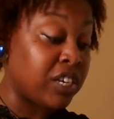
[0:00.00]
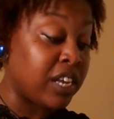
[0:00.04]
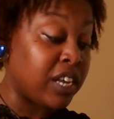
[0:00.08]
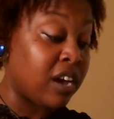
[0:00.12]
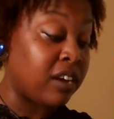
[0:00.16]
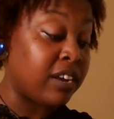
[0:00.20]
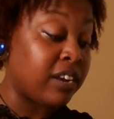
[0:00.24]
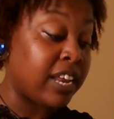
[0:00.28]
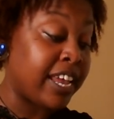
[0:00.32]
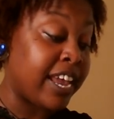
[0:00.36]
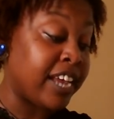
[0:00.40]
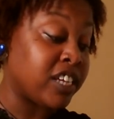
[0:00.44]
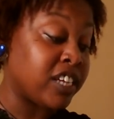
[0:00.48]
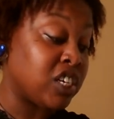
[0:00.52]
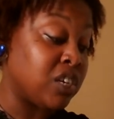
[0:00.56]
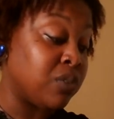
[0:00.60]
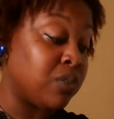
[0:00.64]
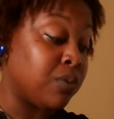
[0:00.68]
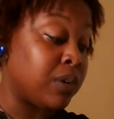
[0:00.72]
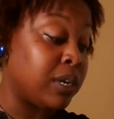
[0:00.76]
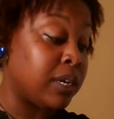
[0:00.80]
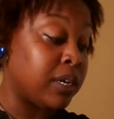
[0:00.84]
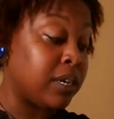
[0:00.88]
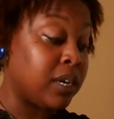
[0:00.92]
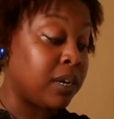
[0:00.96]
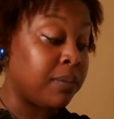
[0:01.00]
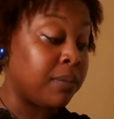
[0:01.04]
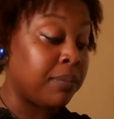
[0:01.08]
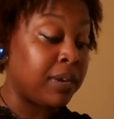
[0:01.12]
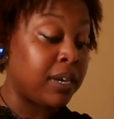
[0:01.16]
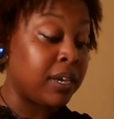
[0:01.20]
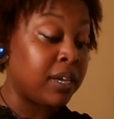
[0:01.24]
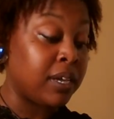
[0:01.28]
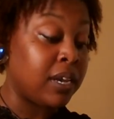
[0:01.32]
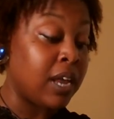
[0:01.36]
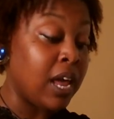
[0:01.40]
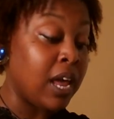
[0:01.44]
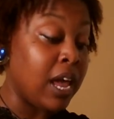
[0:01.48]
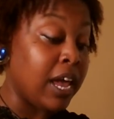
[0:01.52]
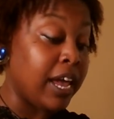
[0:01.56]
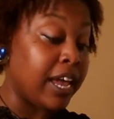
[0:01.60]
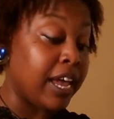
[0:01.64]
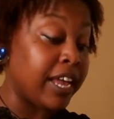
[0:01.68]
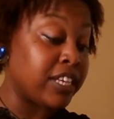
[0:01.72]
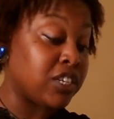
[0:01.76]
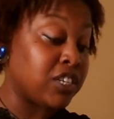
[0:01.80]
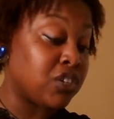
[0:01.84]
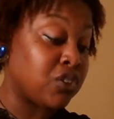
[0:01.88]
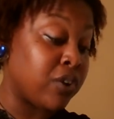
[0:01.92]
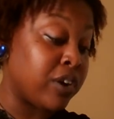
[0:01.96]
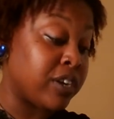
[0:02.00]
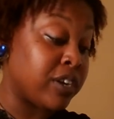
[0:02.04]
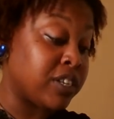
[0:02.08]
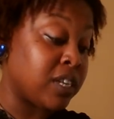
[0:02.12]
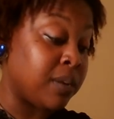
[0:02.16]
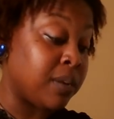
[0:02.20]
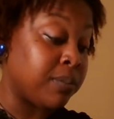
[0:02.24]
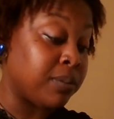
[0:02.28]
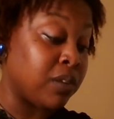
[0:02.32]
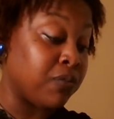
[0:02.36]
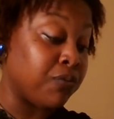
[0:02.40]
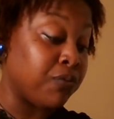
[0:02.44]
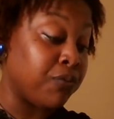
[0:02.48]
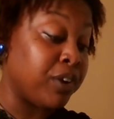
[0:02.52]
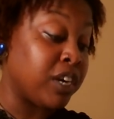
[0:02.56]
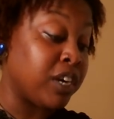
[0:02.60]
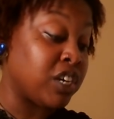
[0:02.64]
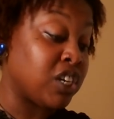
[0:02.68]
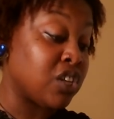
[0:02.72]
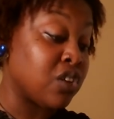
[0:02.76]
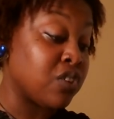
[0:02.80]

Now they actually want to come in and start something fresh.